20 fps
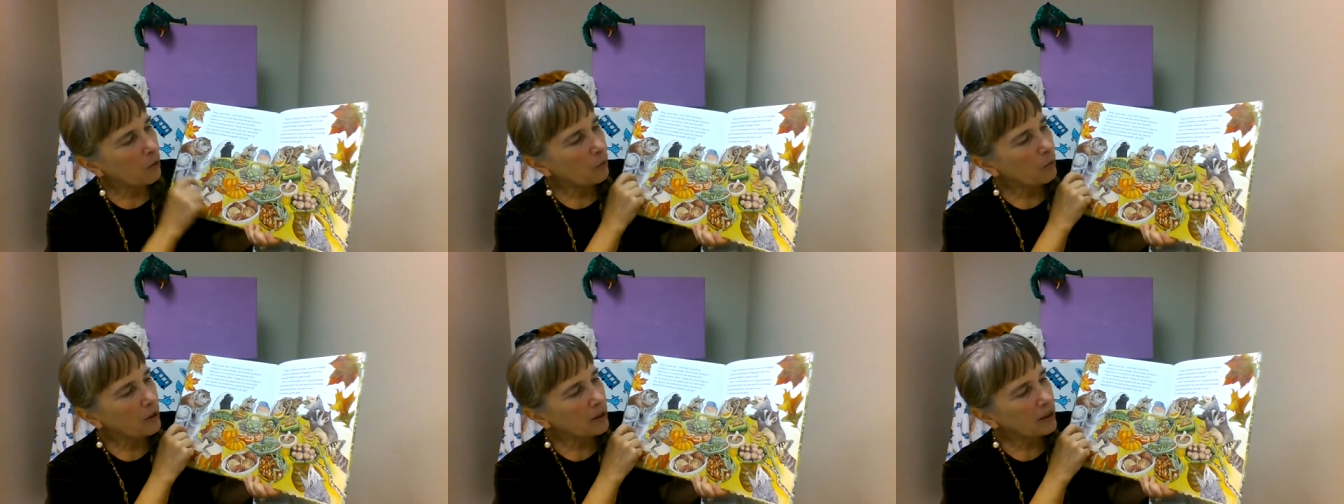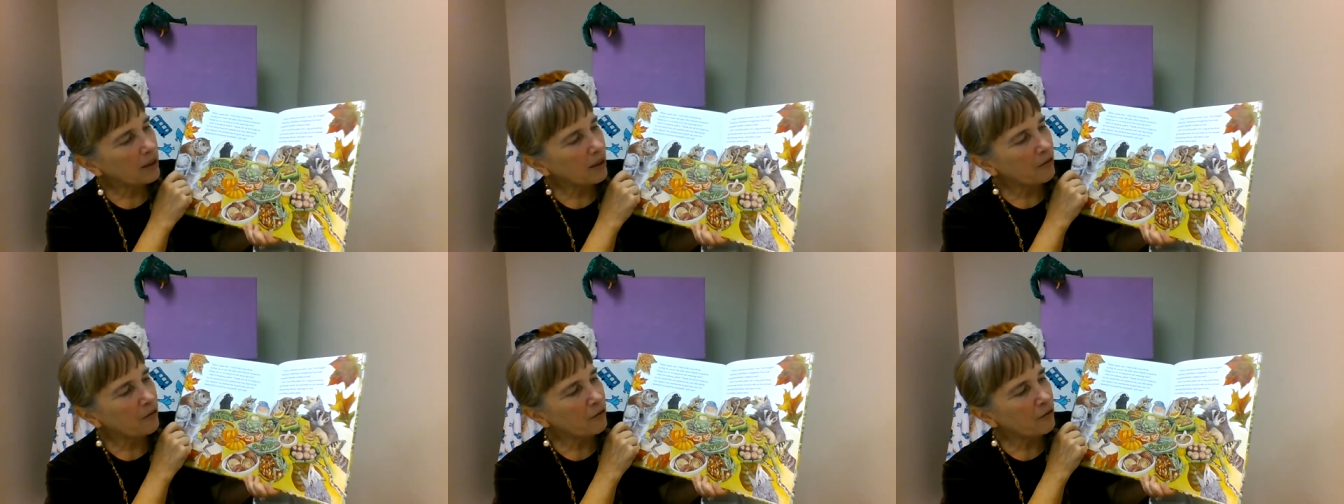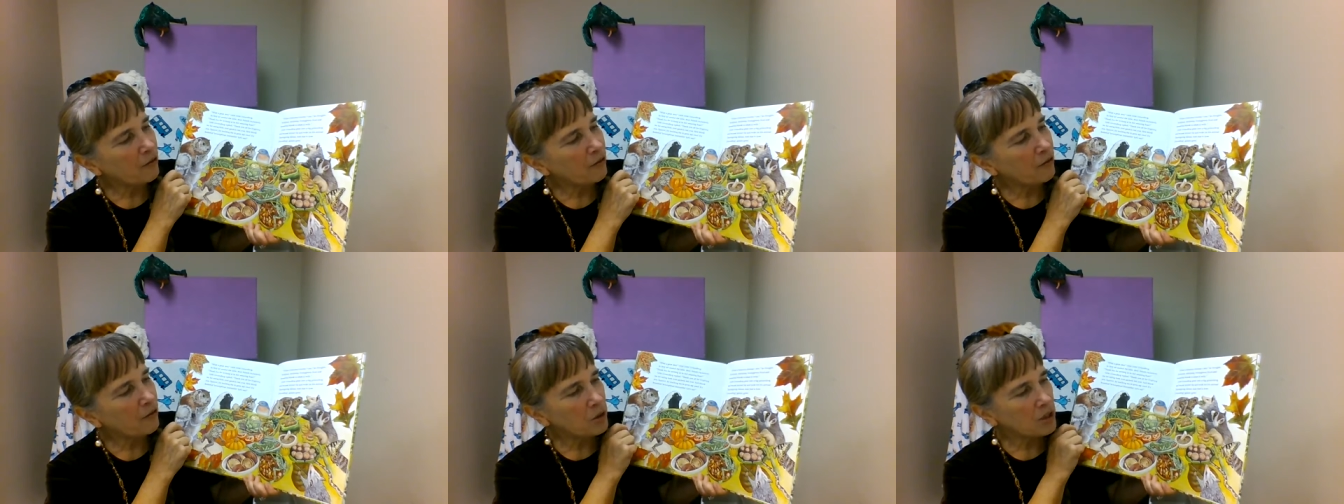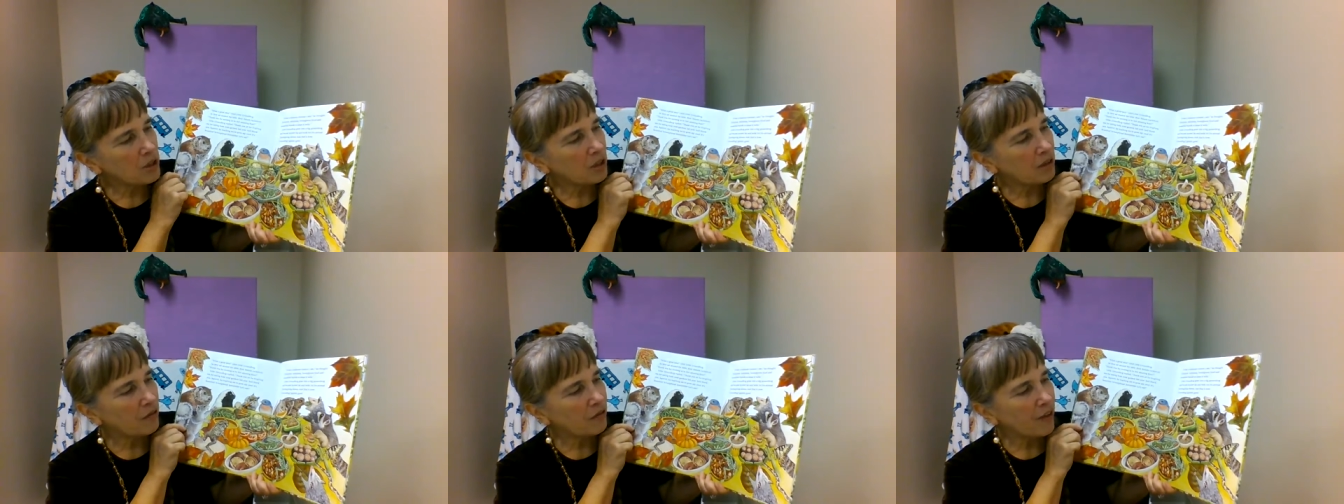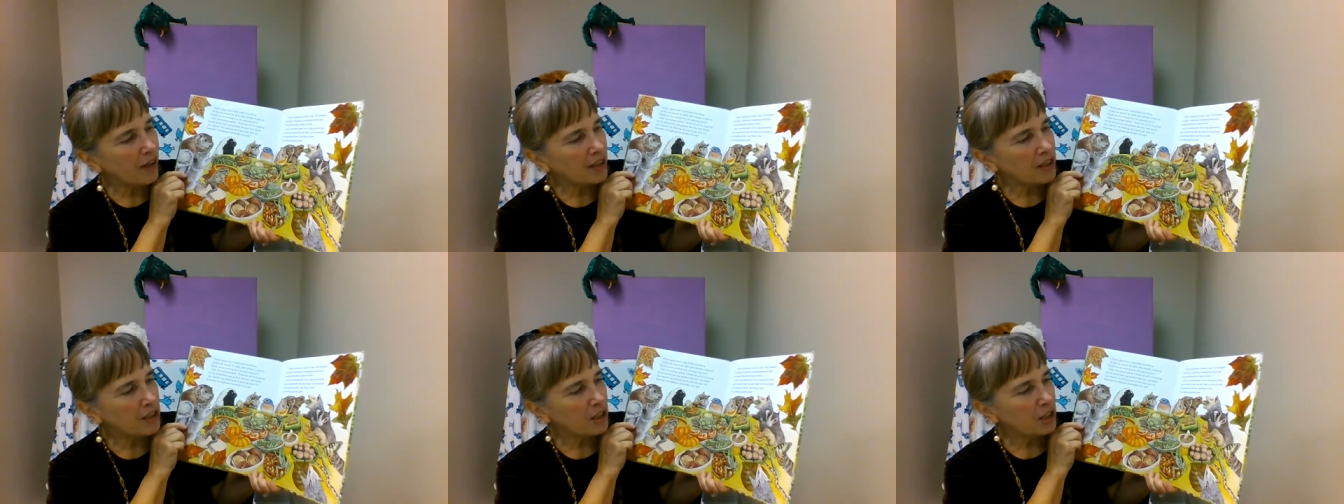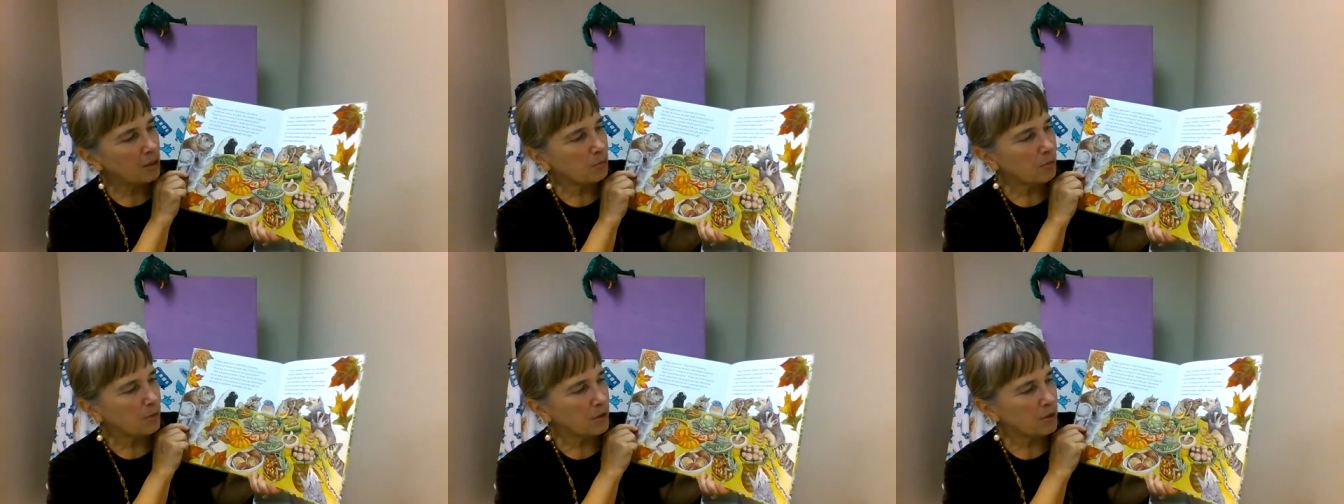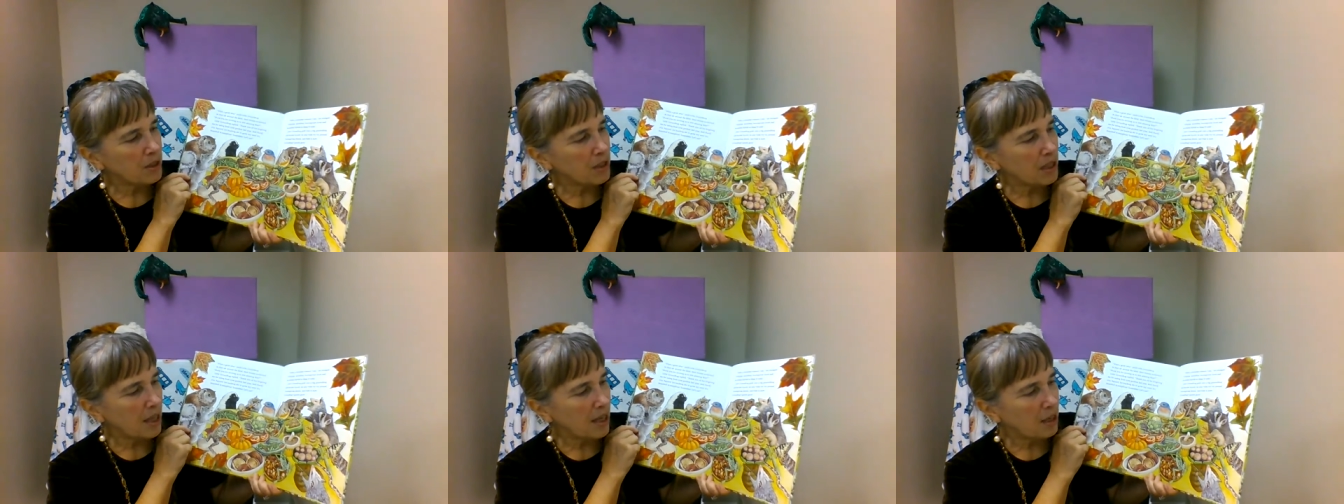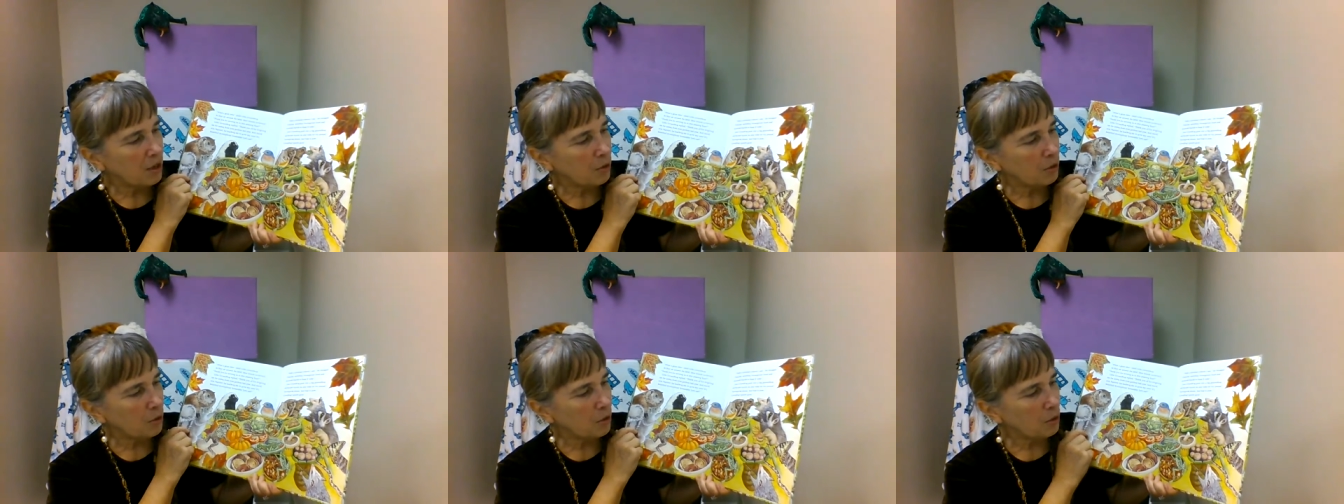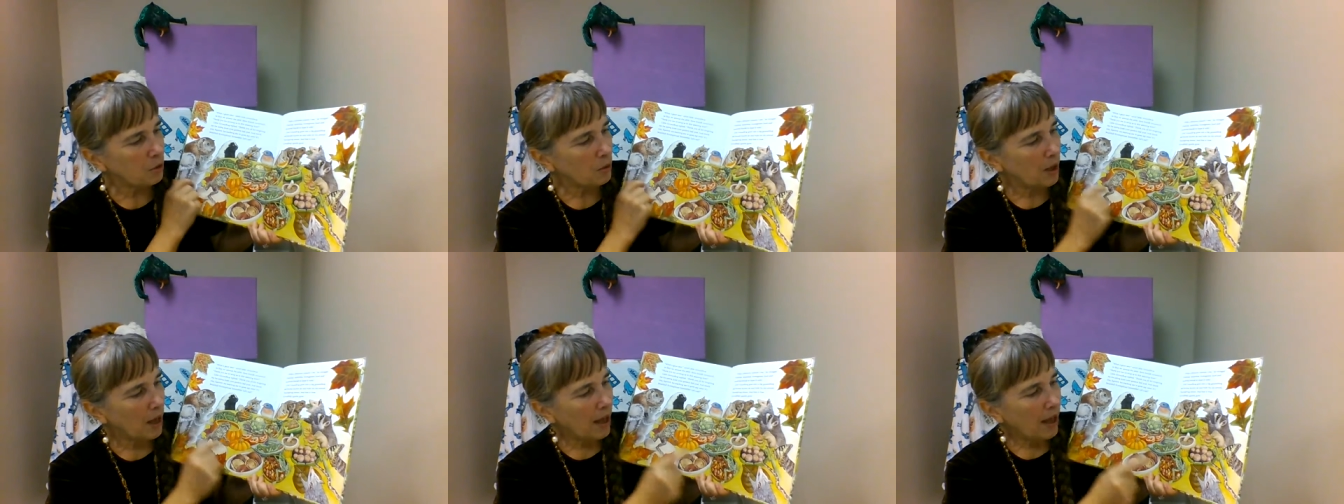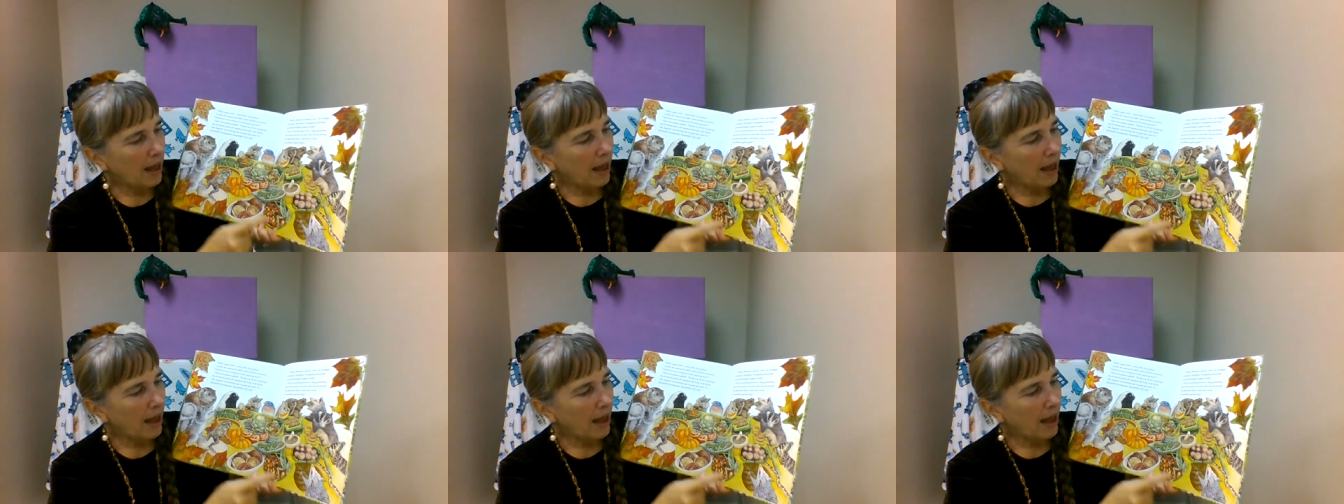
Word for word: with the fruits and vegetables they grew.